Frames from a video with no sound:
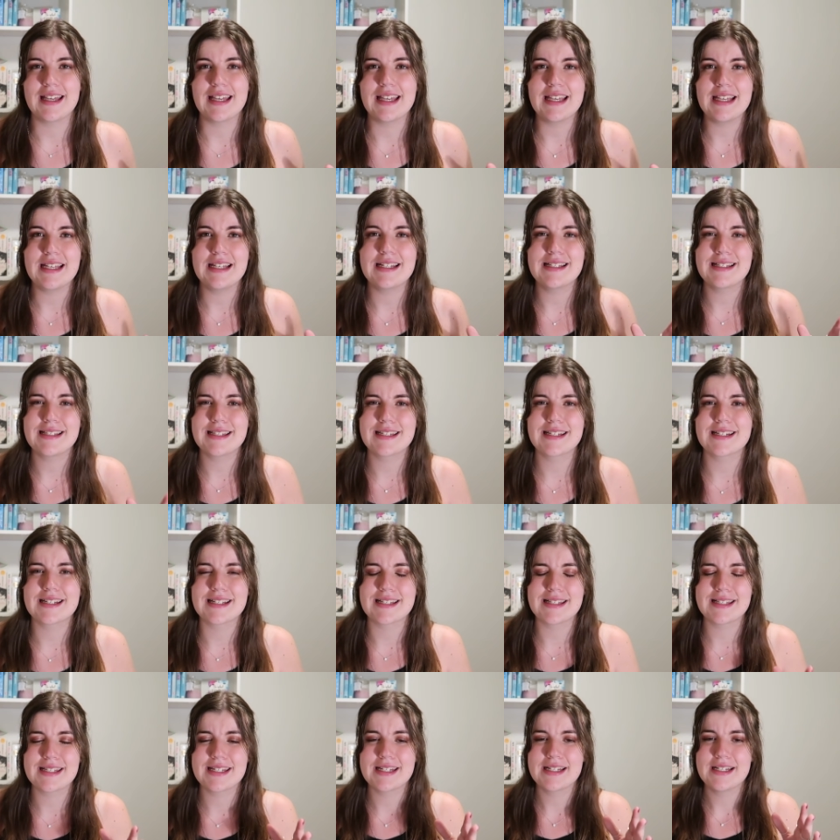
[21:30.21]
He is
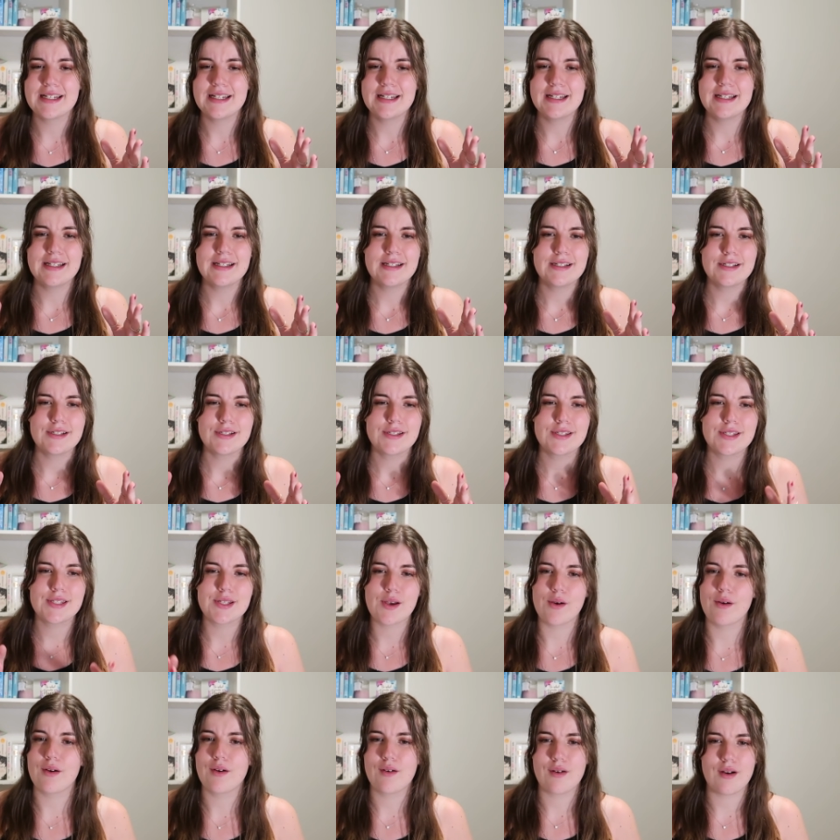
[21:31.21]
just
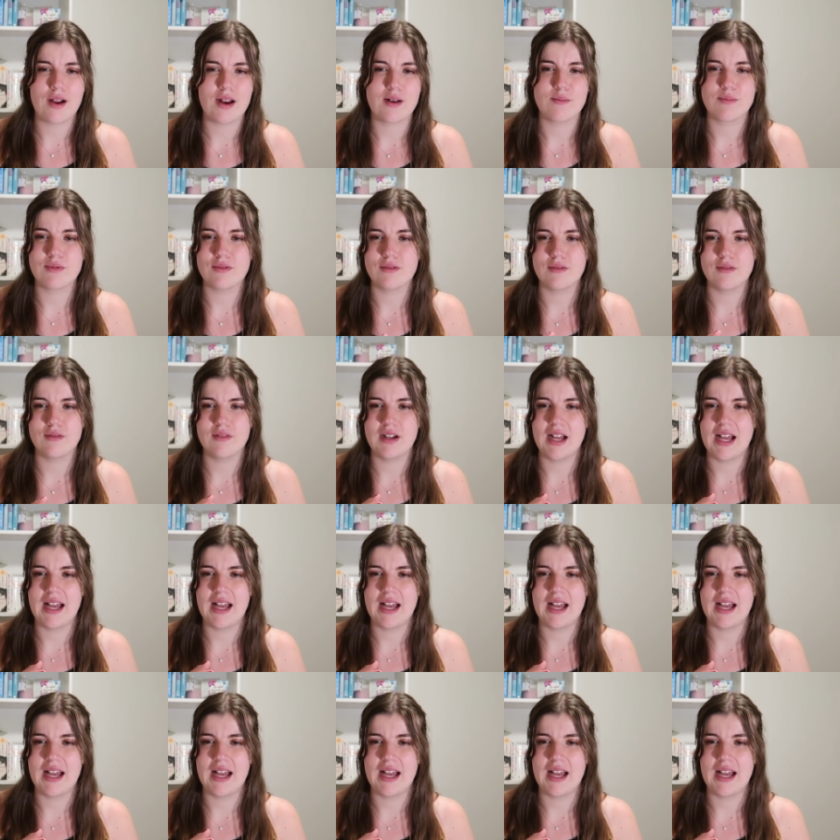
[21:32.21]
so incredible.